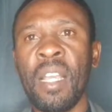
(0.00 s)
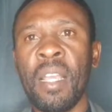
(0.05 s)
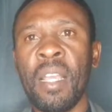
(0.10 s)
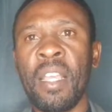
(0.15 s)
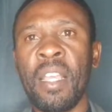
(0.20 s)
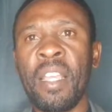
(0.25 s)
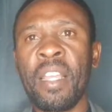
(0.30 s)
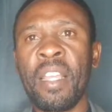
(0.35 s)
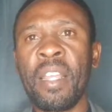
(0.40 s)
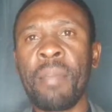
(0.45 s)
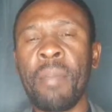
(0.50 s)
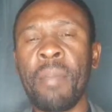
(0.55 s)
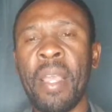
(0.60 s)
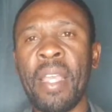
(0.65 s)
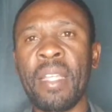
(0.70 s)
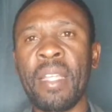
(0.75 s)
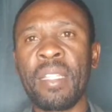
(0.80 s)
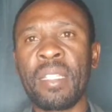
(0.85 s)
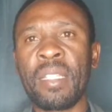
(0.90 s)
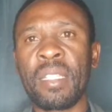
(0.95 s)
he
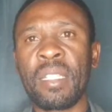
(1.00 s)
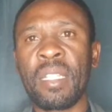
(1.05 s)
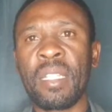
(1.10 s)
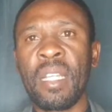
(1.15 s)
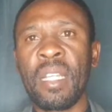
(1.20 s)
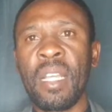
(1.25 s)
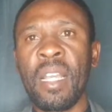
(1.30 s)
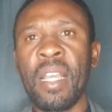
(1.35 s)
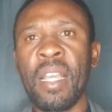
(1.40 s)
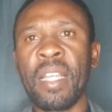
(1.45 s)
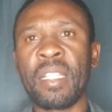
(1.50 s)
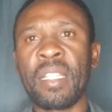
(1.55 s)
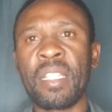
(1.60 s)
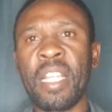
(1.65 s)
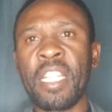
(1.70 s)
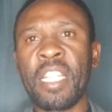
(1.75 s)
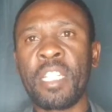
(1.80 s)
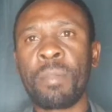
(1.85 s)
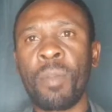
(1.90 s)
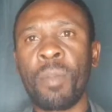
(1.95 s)
remains a
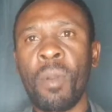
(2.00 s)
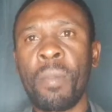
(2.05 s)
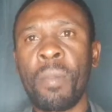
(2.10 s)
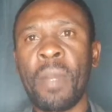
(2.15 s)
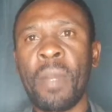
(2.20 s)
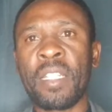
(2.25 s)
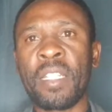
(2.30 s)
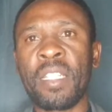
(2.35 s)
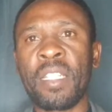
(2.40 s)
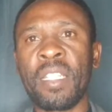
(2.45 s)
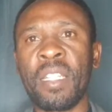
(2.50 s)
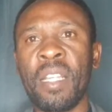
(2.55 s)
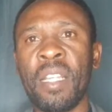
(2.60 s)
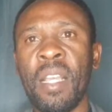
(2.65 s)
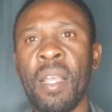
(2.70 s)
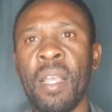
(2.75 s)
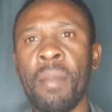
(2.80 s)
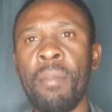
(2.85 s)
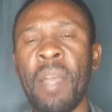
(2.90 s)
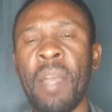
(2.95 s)
state property
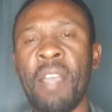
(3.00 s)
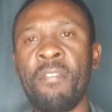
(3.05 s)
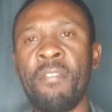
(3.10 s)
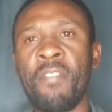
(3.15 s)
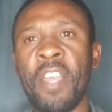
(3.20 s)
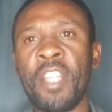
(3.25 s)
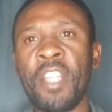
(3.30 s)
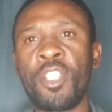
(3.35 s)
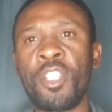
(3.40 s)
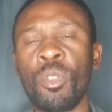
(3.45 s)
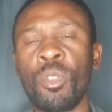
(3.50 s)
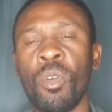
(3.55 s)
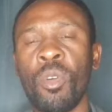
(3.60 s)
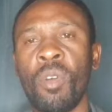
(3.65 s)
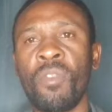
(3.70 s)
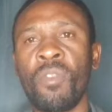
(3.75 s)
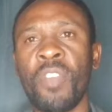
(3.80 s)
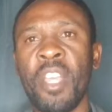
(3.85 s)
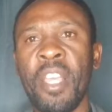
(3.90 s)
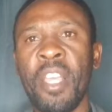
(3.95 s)
by virtue
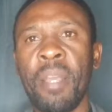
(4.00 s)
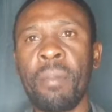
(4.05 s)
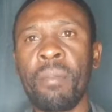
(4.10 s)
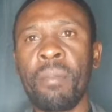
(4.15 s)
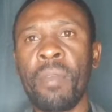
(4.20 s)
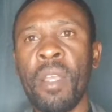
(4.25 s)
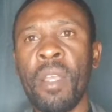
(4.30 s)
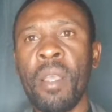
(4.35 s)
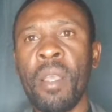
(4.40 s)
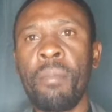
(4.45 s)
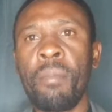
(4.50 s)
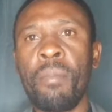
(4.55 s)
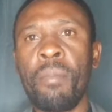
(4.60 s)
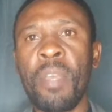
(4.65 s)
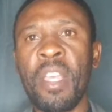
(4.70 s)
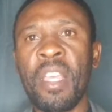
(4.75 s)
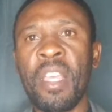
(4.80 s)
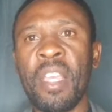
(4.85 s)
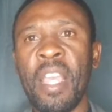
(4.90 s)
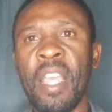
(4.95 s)
of him
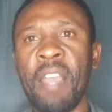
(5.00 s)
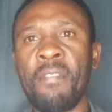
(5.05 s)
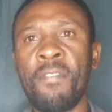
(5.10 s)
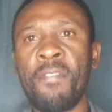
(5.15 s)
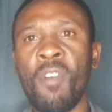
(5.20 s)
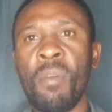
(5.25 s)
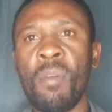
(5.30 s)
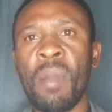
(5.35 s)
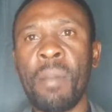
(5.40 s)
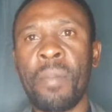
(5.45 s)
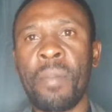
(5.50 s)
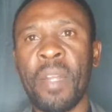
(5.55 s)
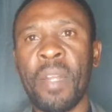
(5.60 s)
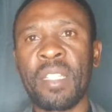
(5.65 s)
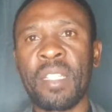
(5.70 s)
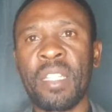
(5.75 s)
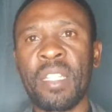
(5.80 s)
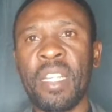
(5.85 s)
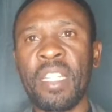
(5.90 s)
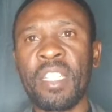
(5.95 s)
being a former
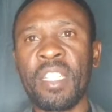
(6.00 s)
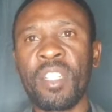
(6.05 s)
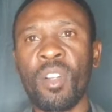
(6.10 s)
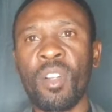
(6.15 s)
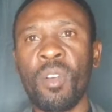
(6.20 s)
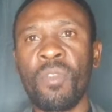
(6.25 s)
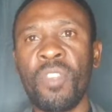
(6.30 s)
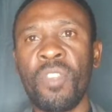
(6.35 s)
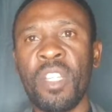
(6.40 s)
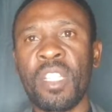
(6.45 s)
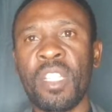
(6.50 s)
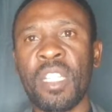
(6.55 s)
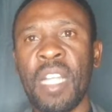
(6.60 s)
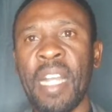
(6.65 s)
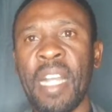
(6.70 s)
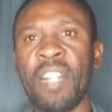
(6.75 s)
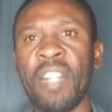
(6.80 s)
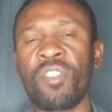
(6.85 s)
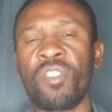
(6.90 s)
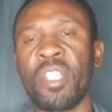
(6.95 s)
president of this
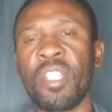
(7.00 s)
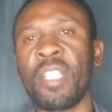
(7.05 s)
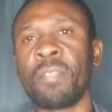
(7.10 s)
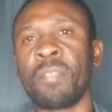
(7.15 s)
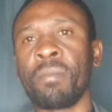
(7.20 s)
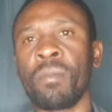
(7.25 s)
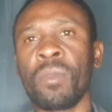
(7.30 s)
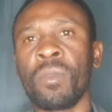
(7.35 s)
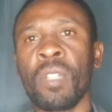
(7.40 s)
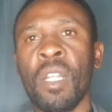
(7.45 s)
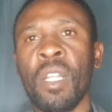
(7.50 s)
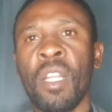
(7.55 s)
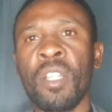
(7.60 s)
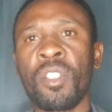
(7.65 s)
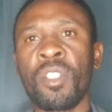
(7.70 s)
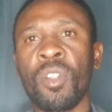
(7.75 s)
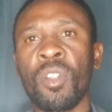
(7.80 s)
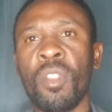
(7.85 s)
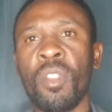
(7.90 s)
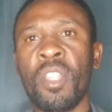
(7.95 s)
country.
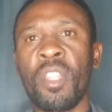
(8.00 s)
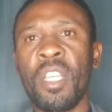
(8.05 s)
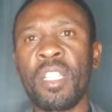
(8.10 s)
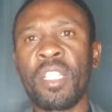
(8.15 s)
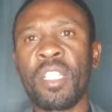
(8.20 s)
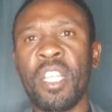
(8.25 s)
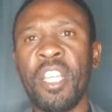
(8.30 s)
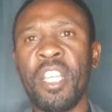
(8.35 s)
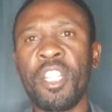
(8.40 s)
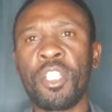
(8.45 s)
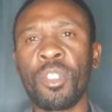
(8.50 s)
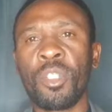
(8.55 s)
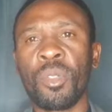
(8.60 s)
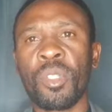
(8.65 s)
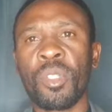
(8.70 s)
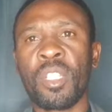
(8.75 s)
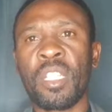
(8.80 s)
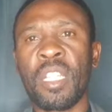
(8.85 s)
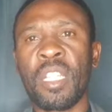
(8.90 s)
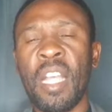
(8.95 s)
So these
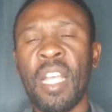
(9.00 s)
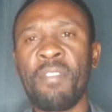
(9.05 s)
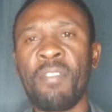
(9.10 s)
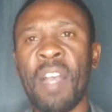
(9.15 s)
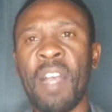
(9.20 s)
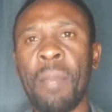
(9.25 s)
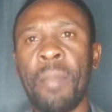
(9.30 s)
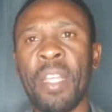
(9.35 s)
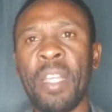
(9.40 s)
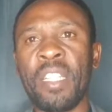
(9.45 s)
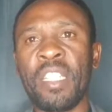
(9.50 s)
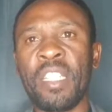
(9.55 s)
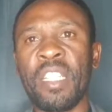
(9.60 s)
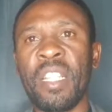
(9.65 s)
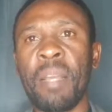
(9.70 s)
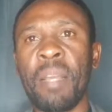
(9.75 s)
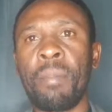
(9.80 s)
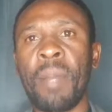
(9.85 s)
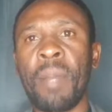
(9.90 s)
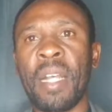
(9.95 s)
issues have happened in
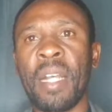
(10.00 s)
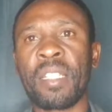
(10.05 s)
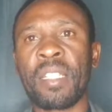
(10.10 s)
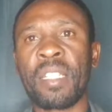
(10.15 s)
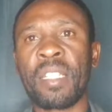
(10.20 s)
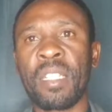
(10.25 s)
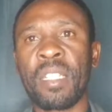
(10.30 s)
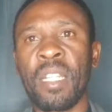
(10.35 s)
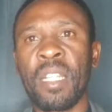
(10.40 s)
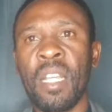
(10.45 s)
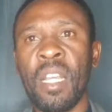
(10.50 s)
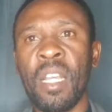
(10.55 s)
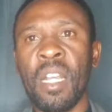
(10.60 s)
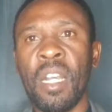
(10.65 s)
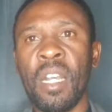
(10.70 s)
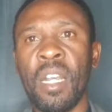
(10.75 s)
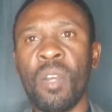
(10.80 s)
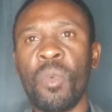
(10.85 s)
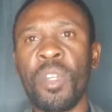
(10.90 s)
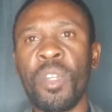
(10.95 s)
the past.
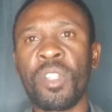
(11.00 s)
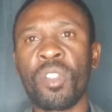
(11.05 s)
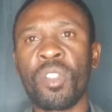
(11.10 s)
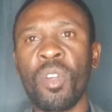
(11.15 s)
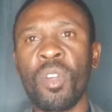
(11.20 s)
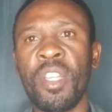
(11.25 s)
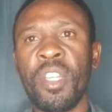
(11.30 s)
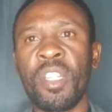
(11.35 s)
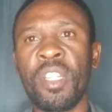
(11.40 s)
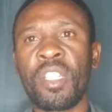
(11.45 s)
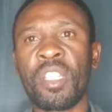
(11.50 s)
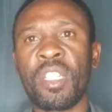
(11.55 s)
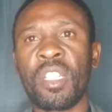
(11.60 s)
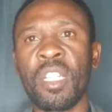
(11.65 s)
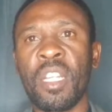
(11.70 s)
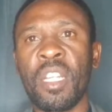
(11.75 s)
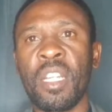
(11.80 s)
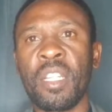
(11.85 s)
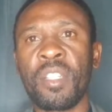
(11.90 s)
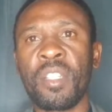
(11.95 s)
We saw it
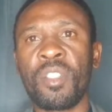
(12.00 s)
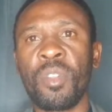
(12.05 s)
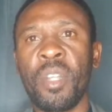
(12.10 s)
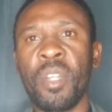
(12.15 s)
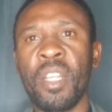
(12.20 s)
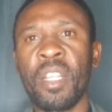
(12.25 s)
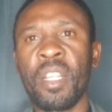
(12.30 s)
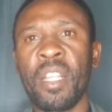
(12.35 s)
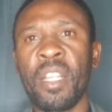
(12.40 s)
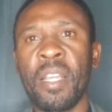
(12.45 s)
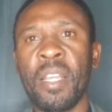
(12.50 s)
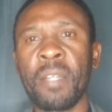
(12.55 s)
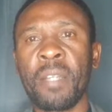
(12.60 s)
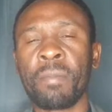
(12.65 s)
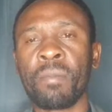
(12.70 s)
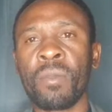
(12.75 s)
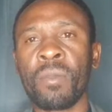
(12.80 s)
during the